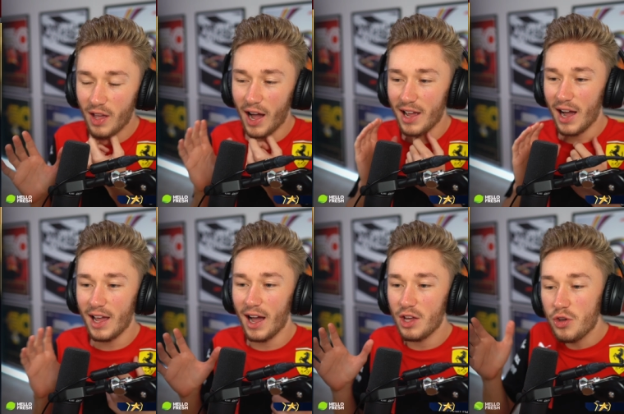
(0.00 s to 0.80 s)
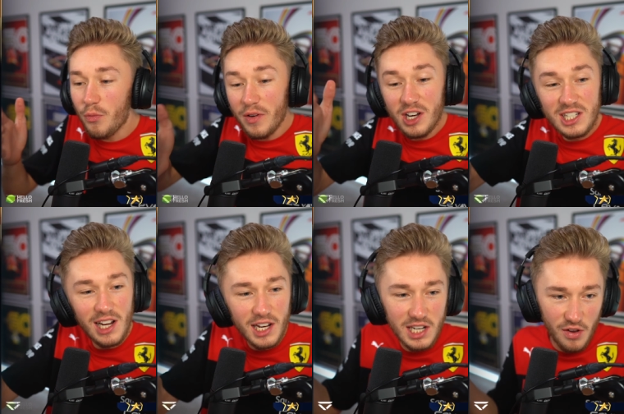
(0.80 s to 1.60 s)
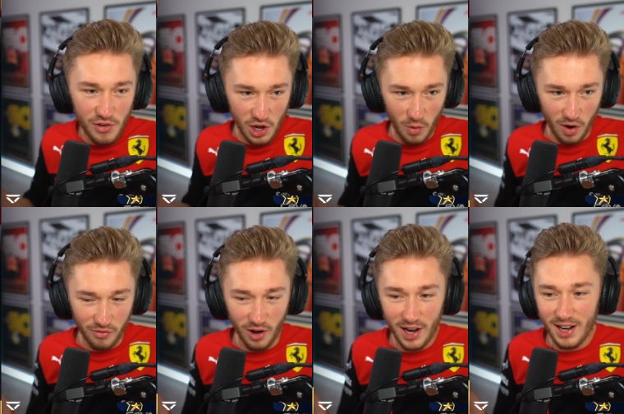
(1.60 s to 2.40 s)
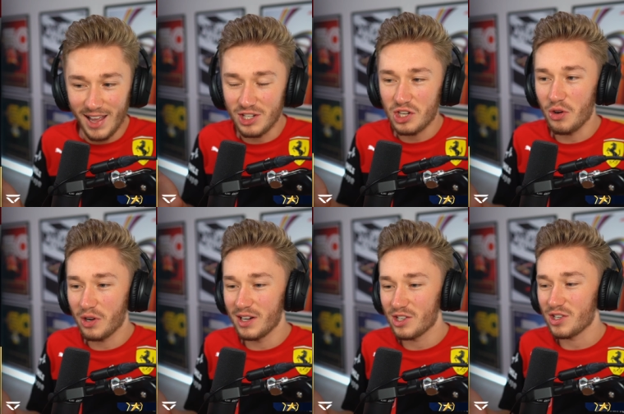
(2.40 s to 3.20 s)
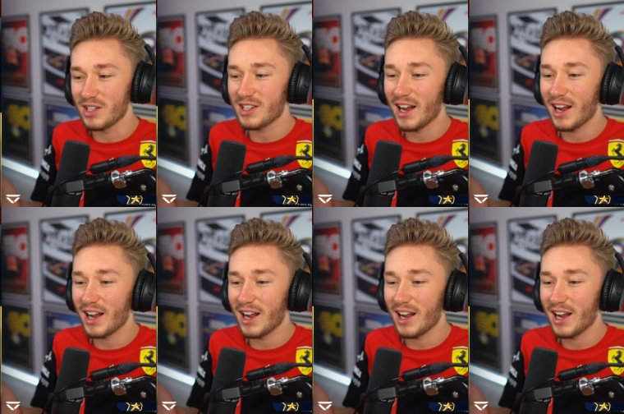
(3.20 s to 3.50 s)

I, I, you've we just seen Latifi go off right in slow conditions.